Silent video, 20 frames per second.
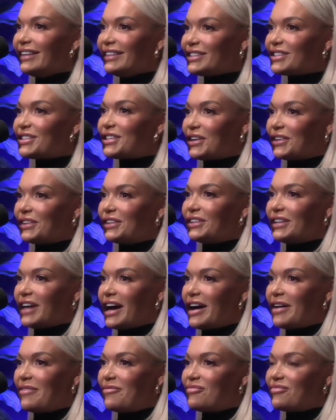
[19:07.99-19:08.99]
So
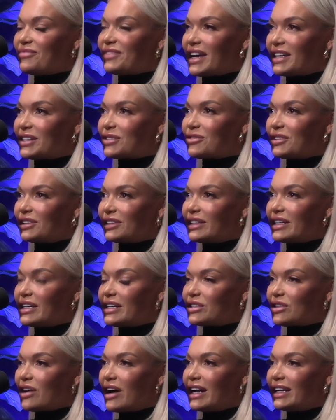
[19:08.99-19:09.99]
that's really
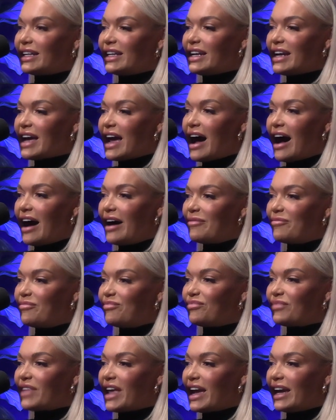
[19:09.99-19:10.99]
exciting.
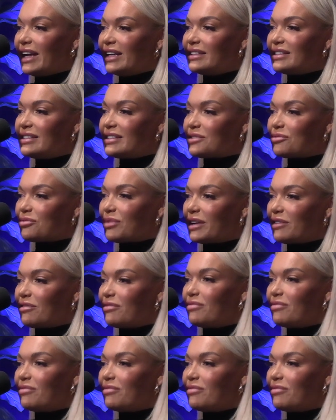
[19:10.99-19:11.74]
And we've